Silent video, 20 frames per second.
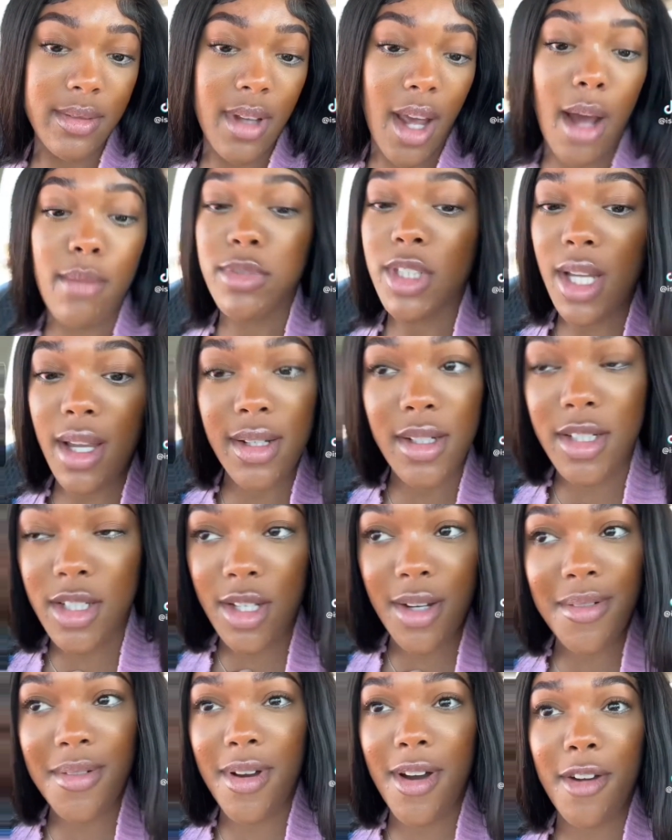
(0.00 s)
I'm trying to
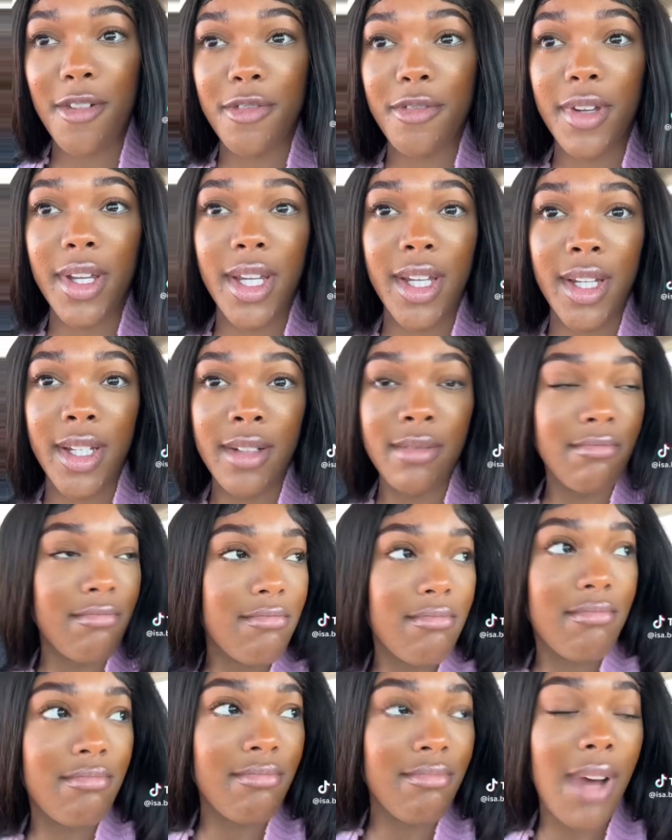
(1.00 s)
show off and
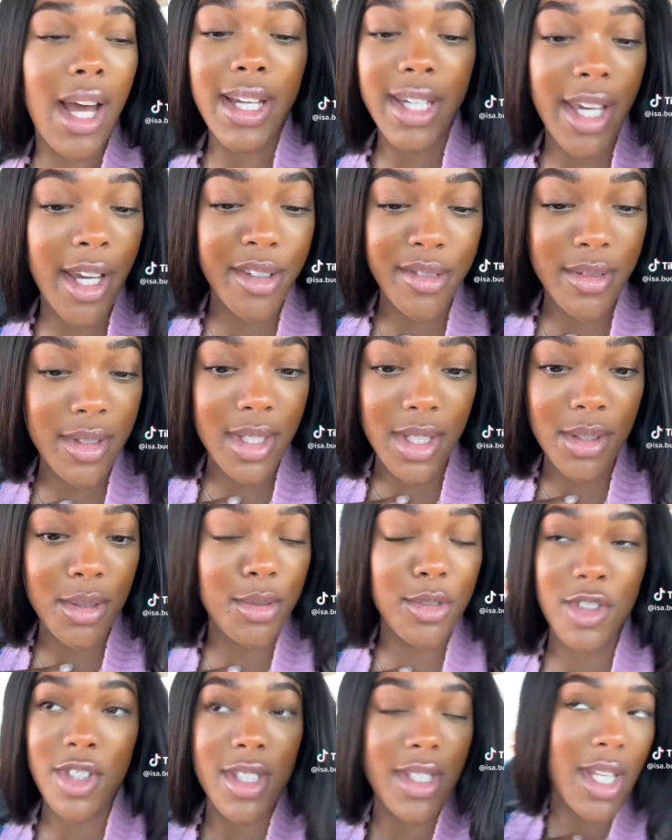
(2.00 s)
my counting
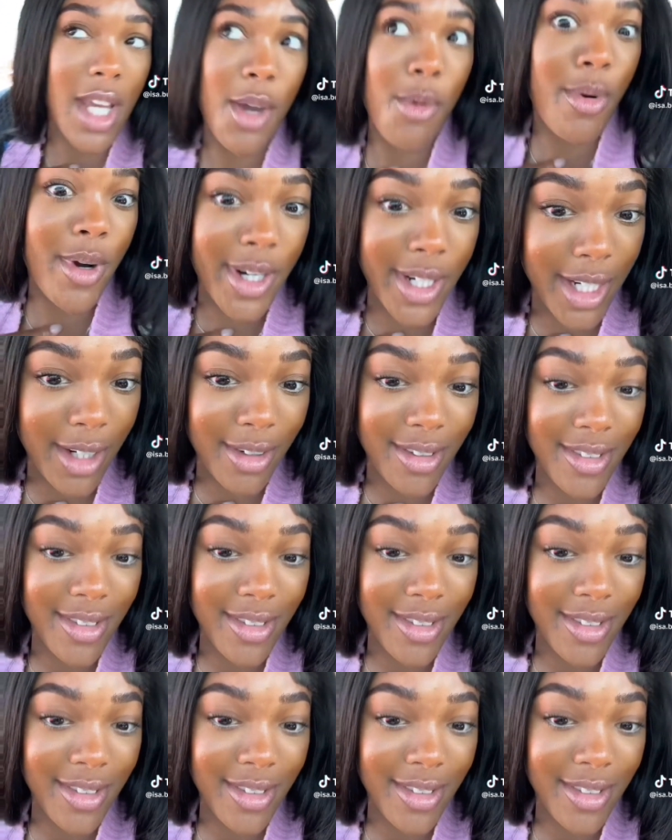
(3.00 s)
skills just ain't working.